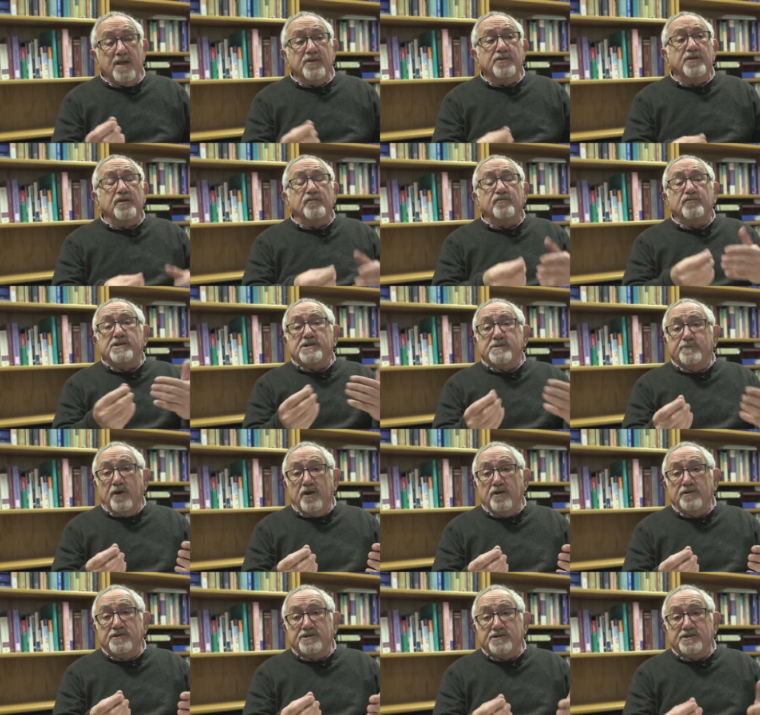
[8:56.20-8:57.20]
that
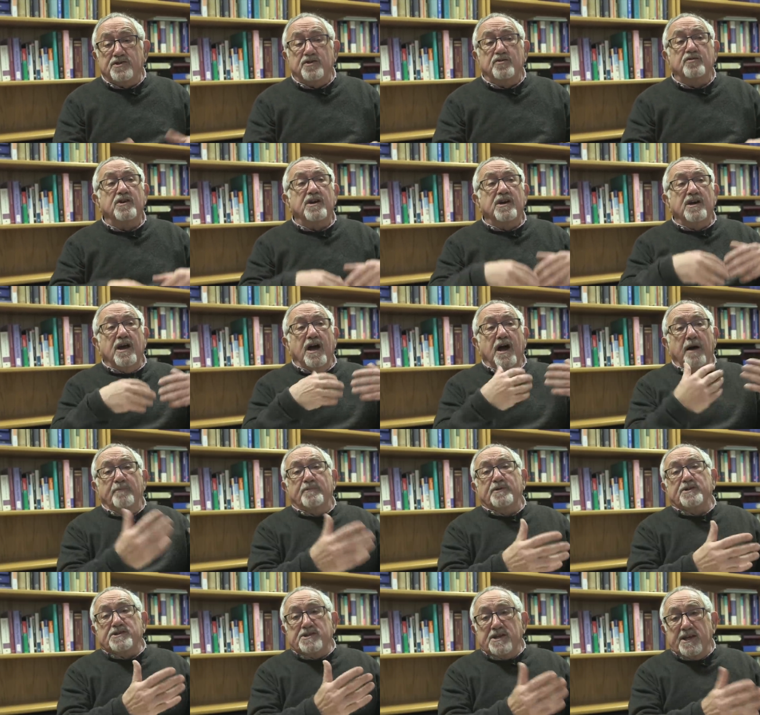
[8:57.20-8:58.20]
responds to a
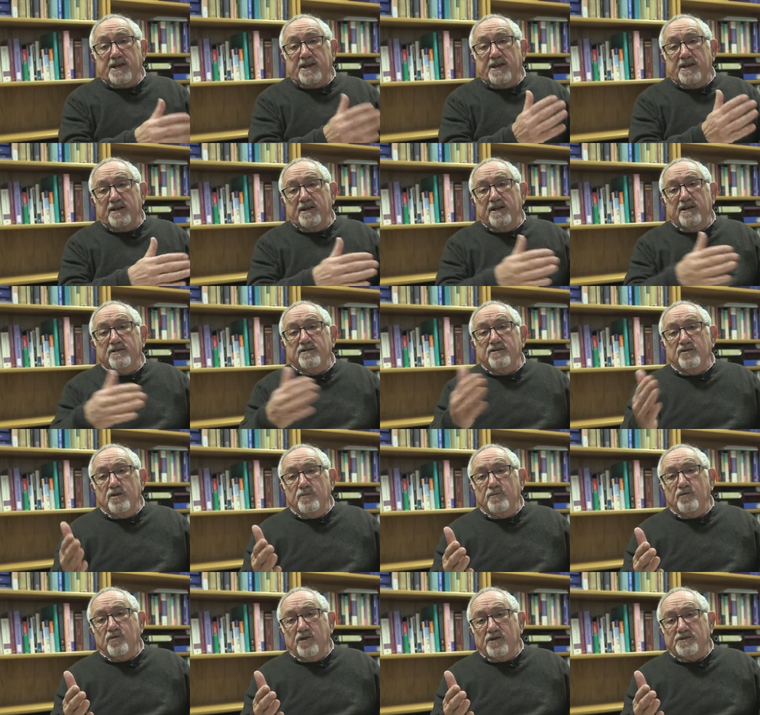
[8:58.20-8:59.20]
particular
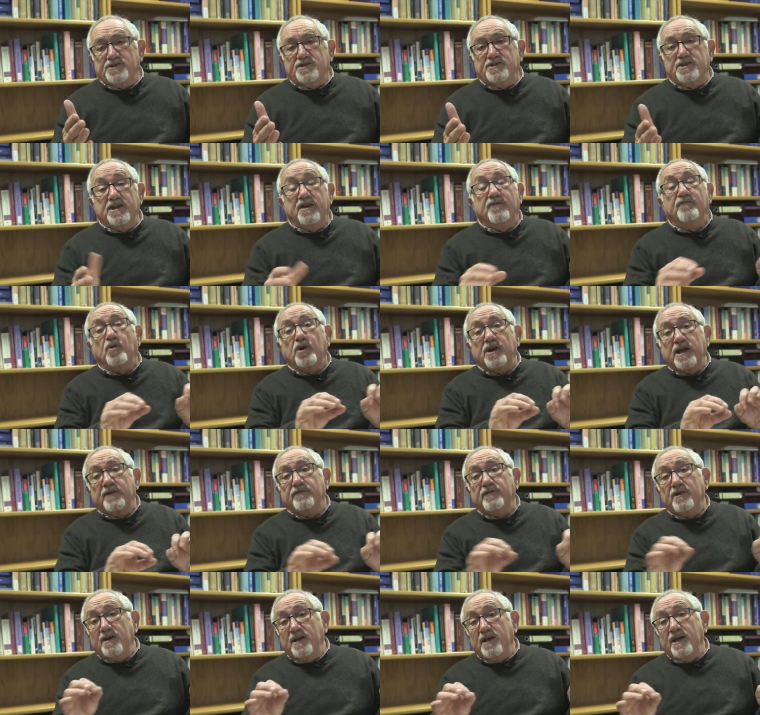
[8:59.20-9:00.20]
numerosity of
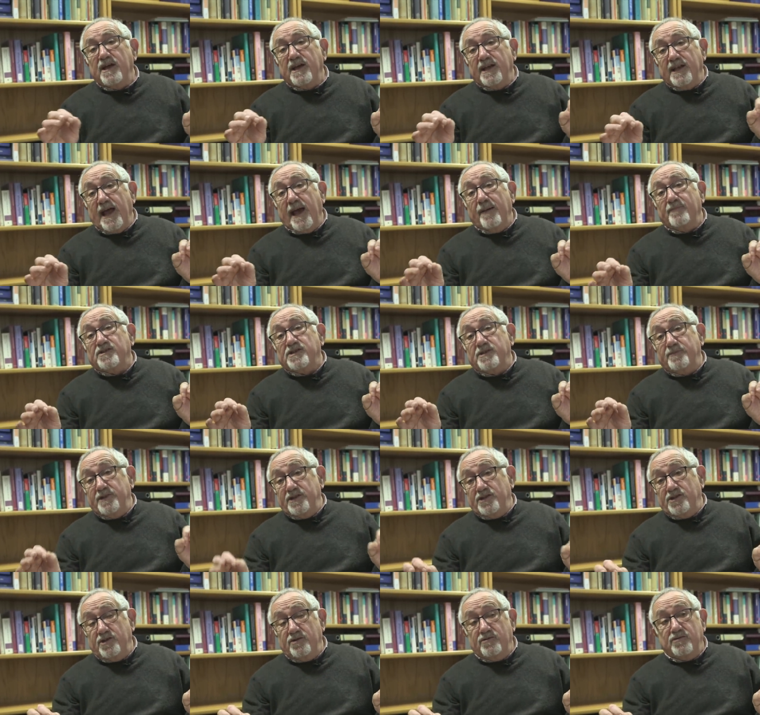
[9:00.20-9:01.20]
whatever it happens to
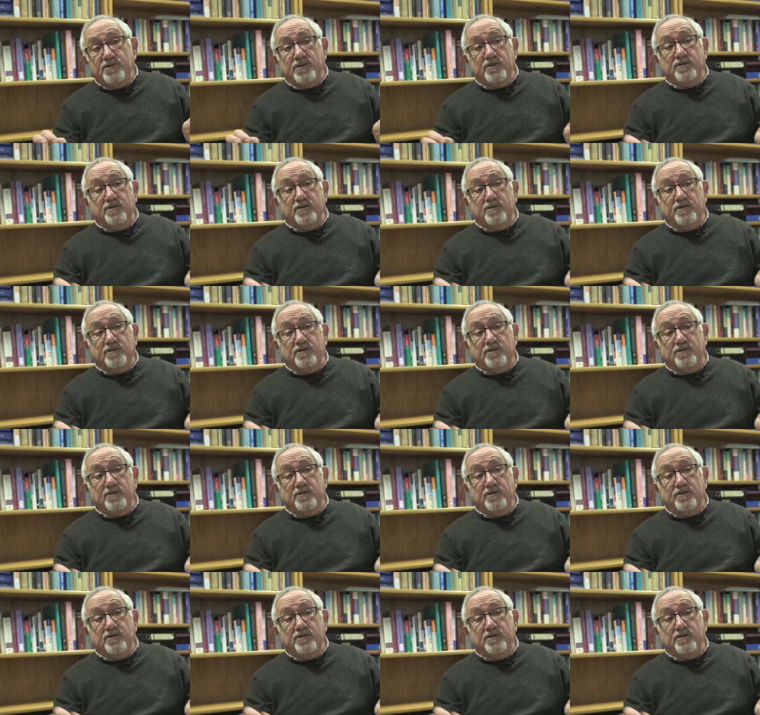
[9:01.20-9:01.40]
be tuned